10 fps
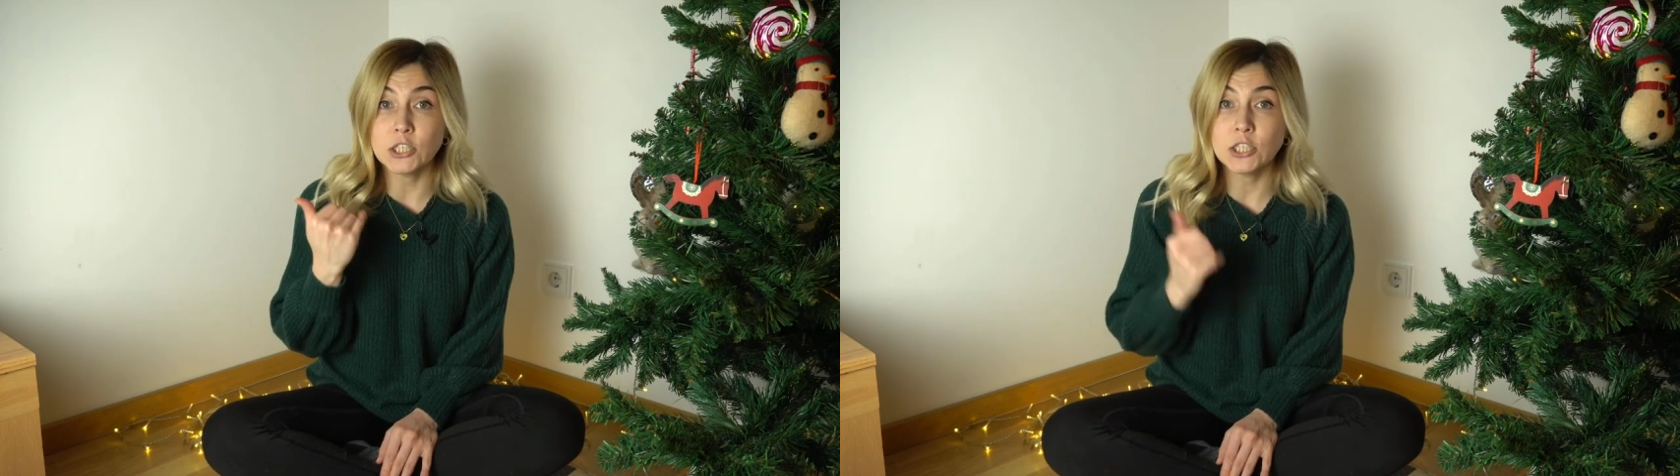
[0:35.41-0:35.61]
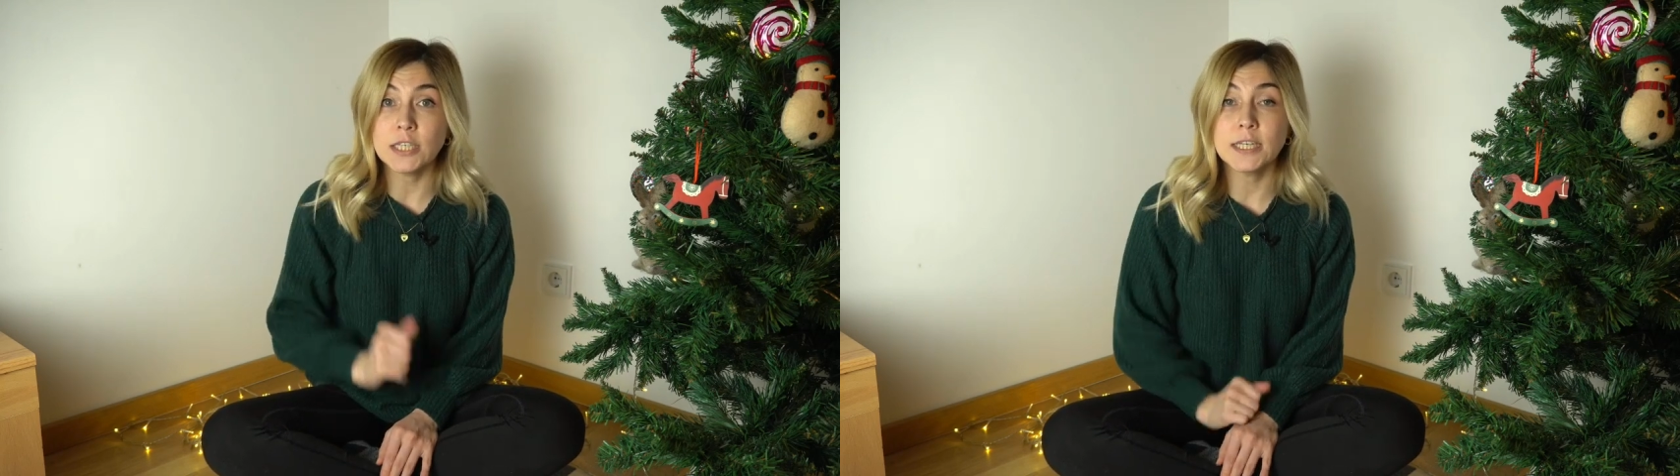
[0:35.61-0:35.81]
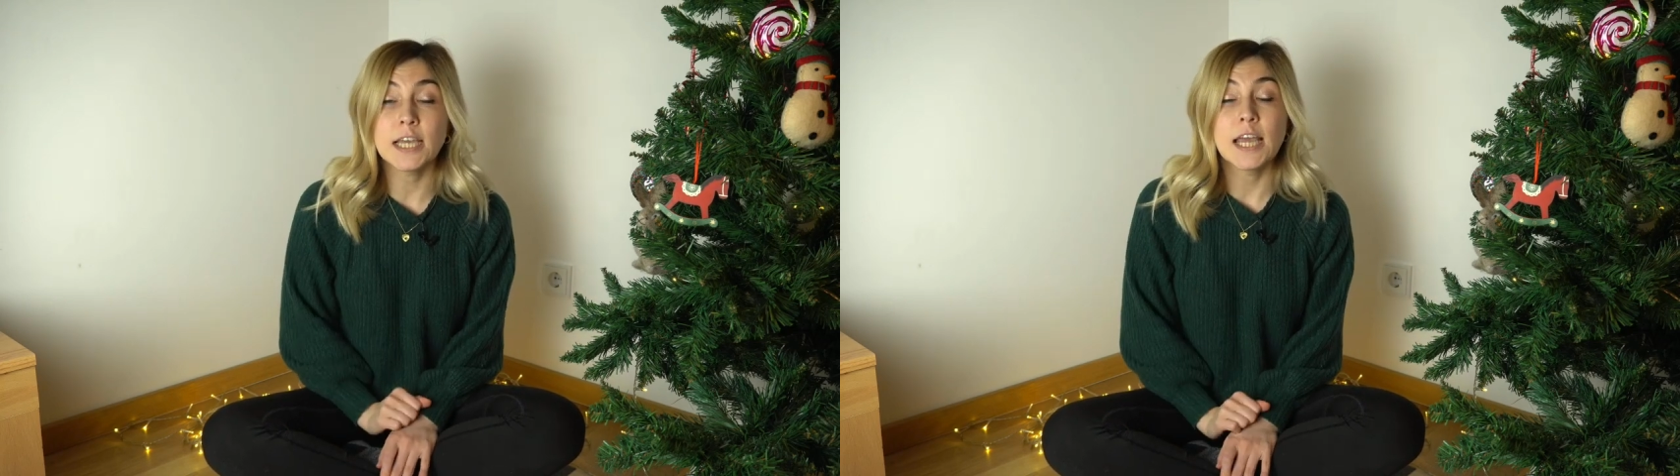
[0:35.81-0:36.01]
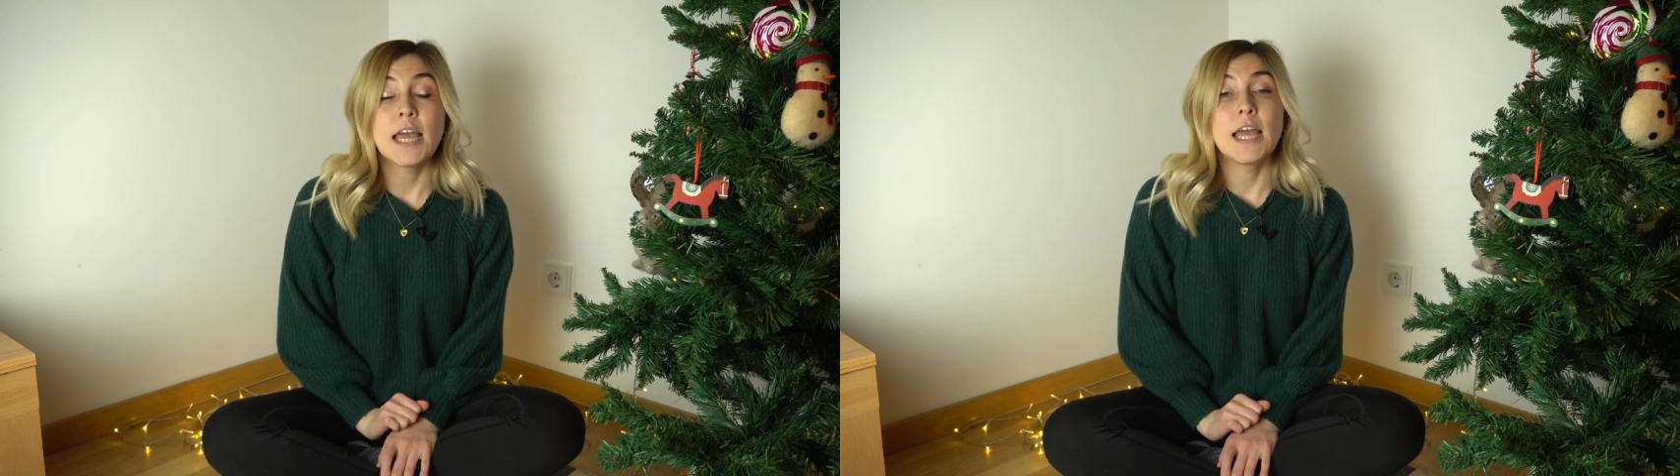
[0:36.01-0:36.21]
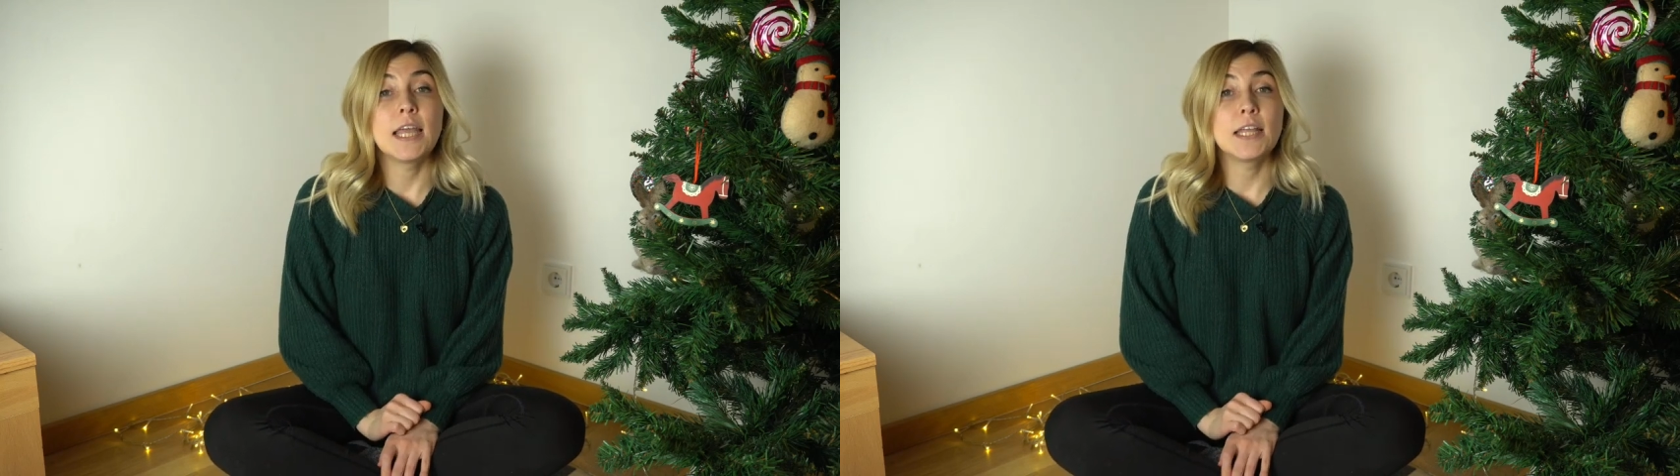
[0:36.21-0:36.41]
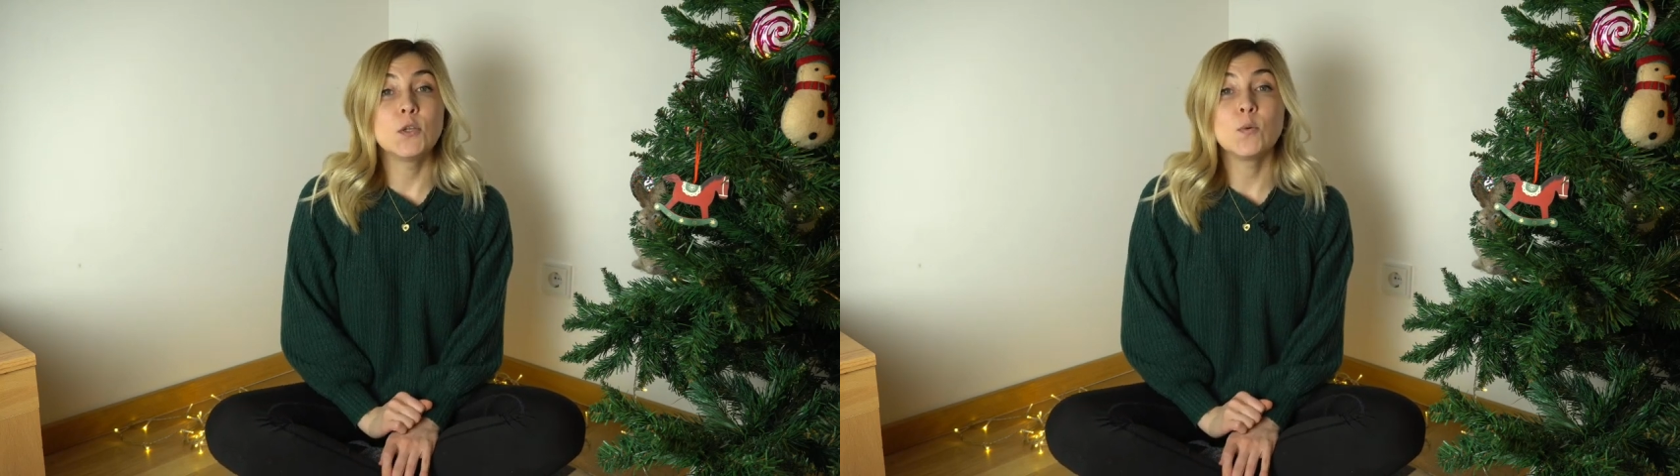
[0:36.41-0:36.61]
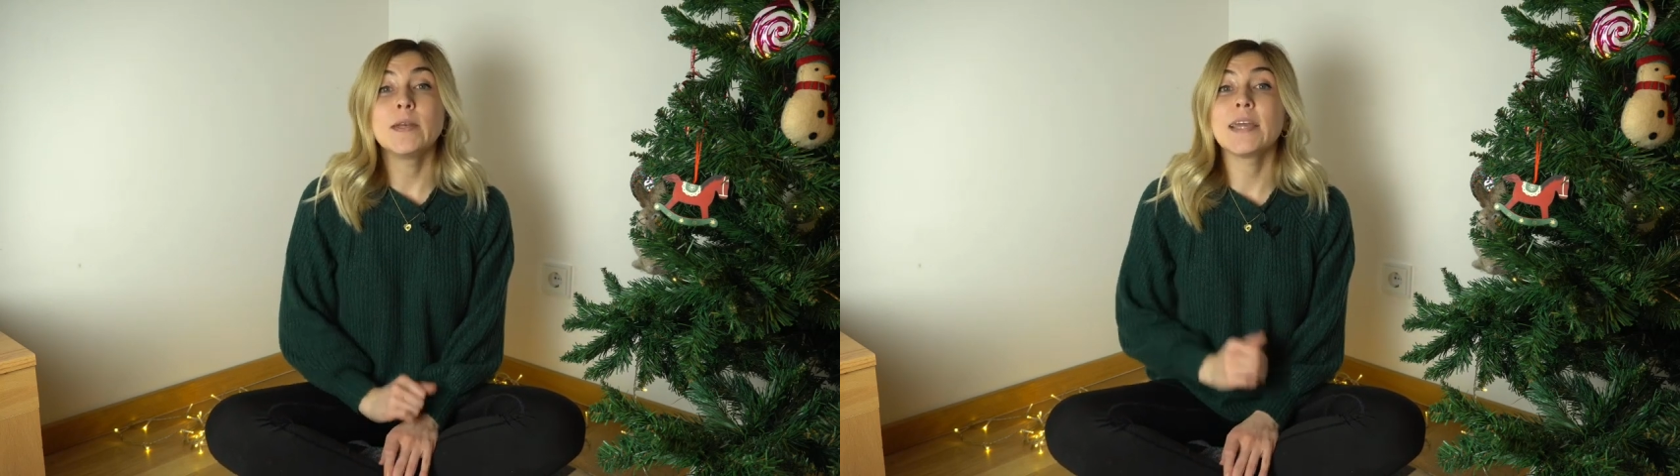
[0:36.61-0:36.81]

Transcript: cheek. It normally